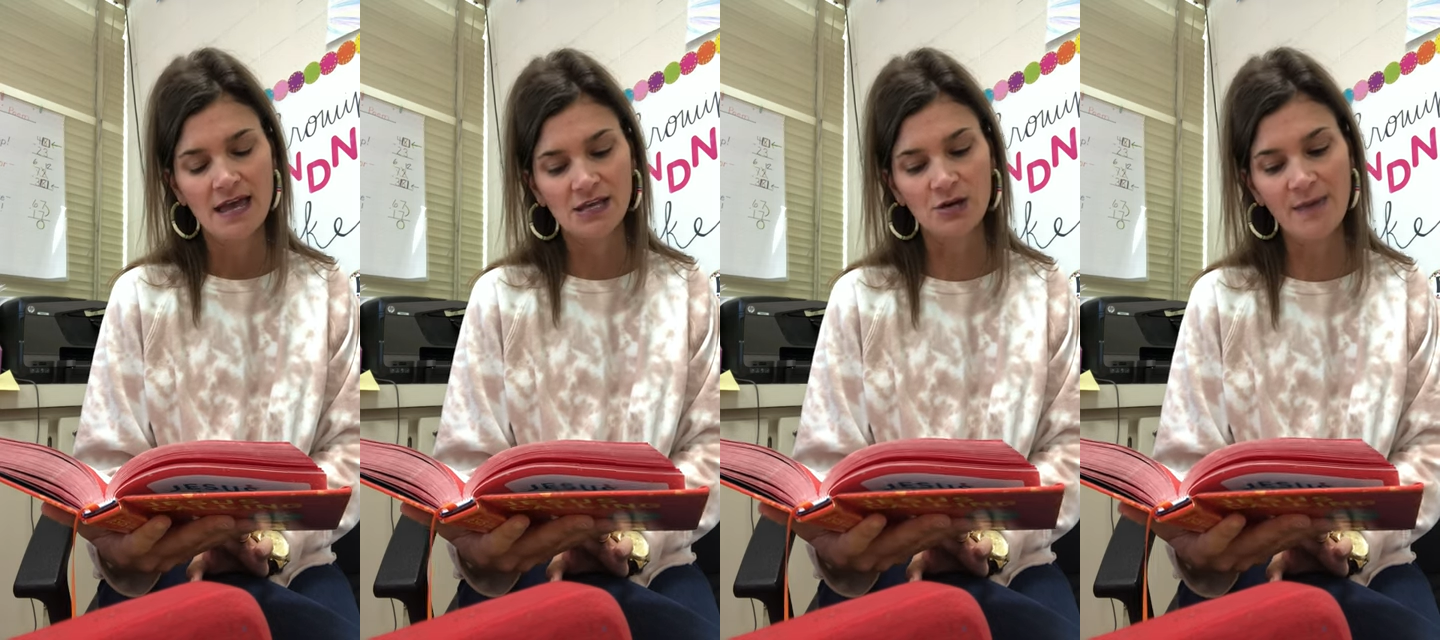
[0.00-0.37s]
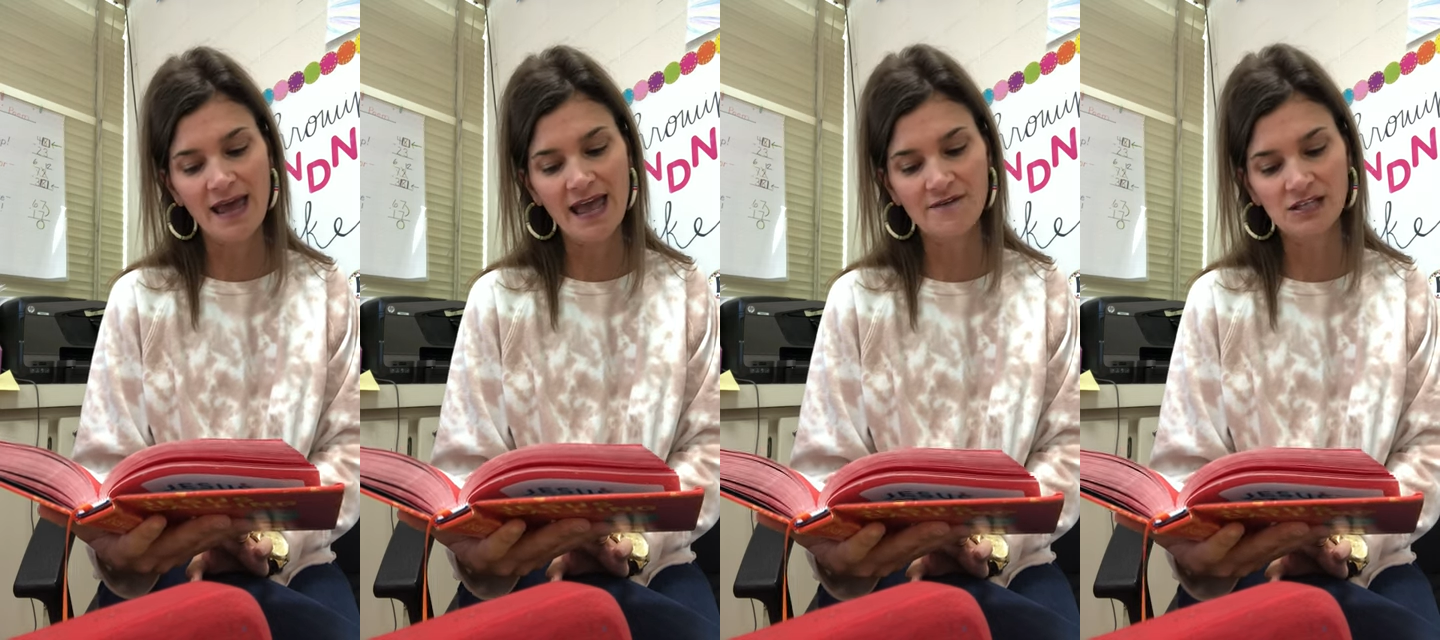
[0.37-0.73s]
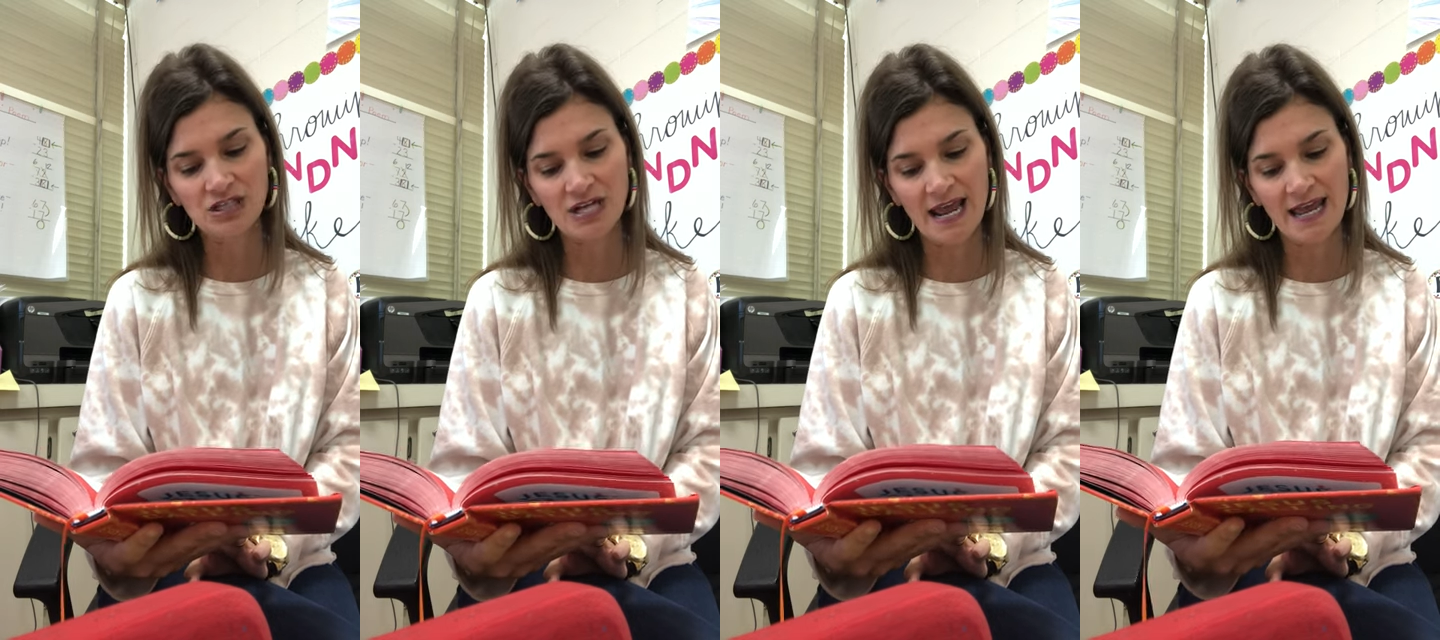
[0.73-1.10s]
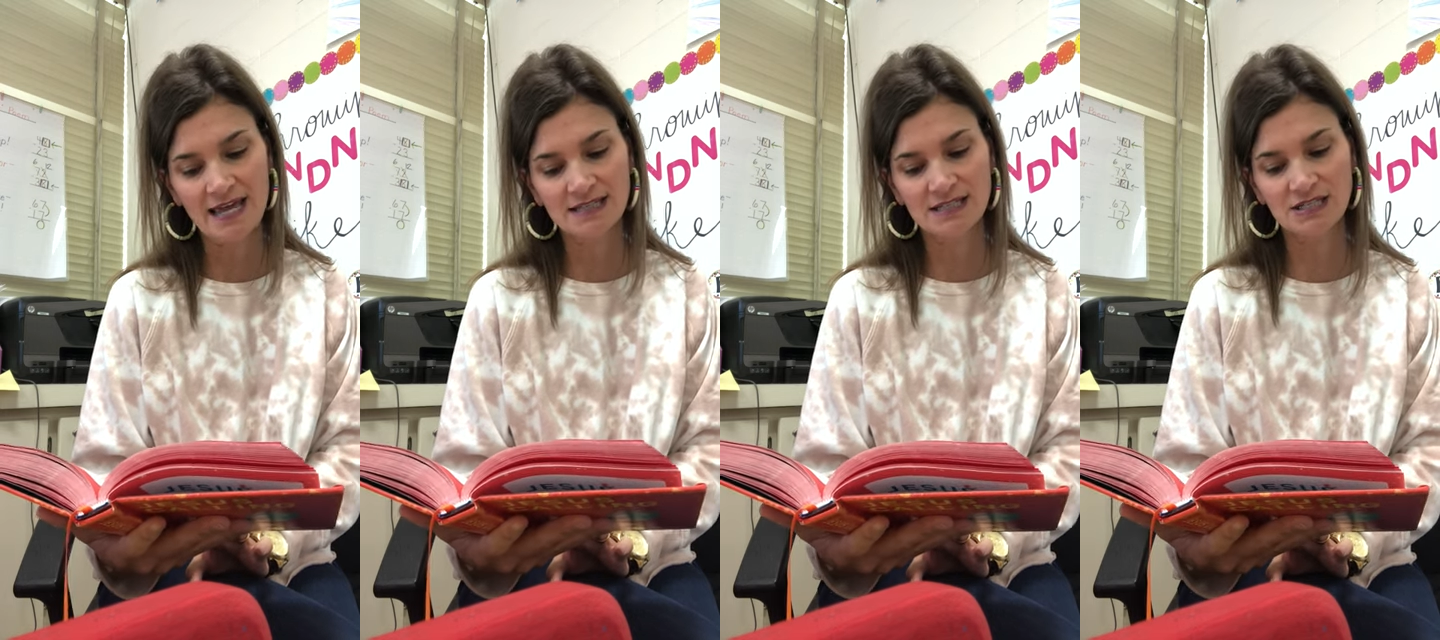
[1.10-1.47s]
You may have a
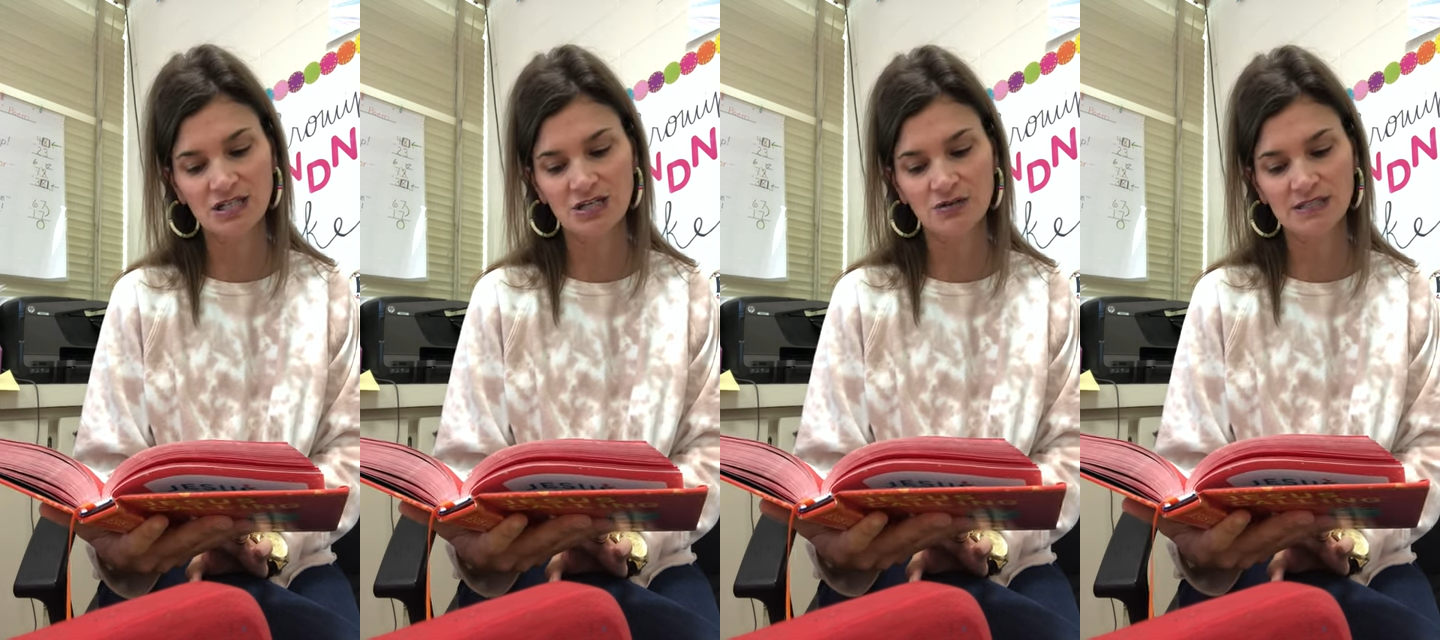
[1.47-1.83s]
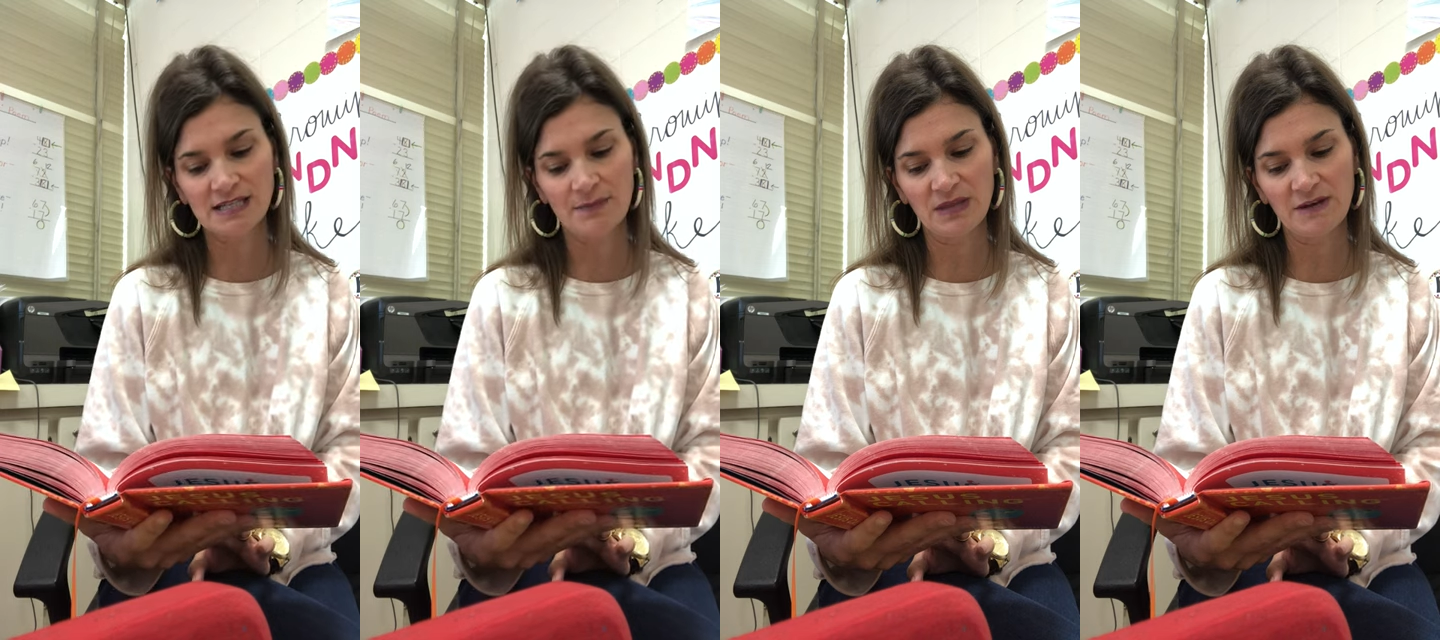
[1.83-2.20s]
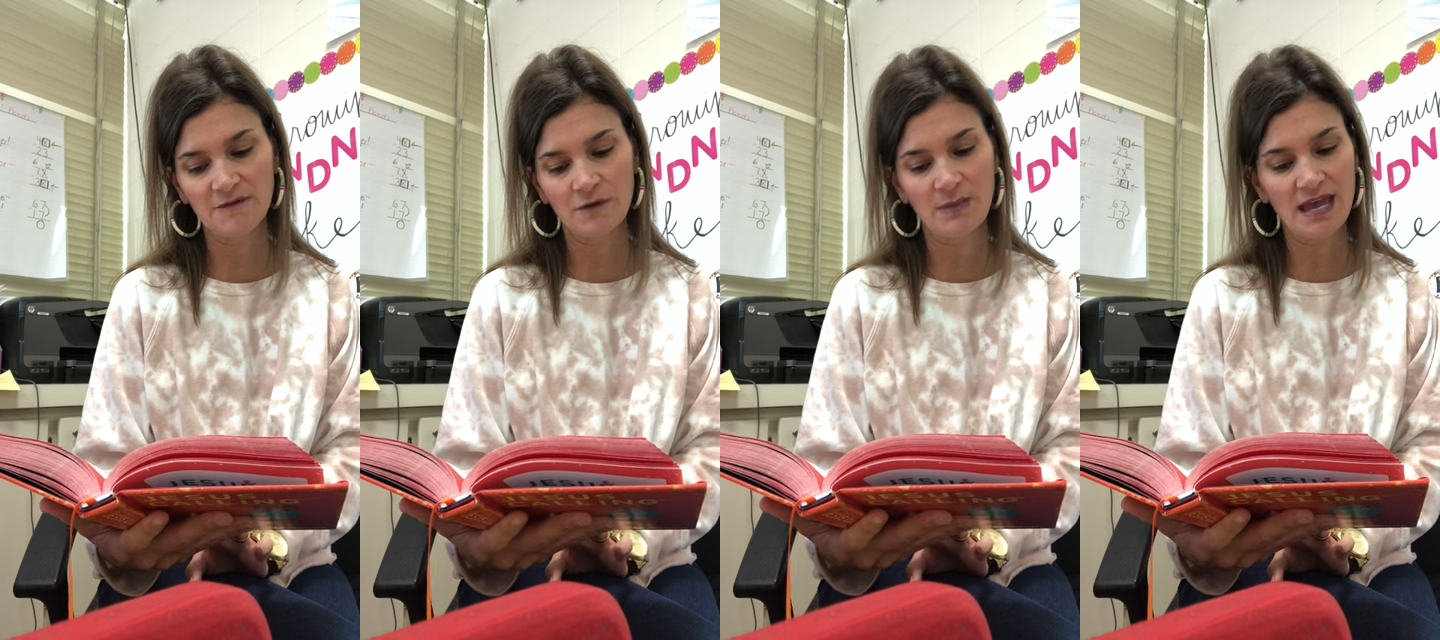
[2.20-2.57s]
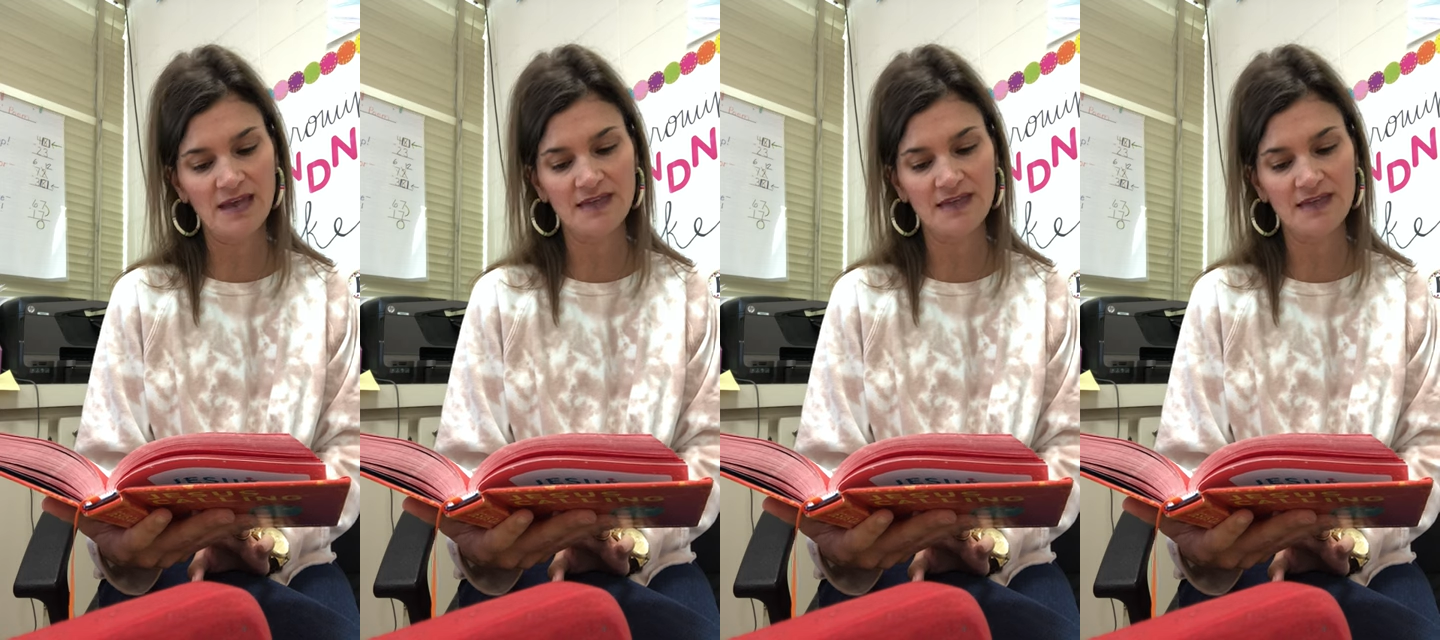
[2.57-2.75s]
chance to do something for me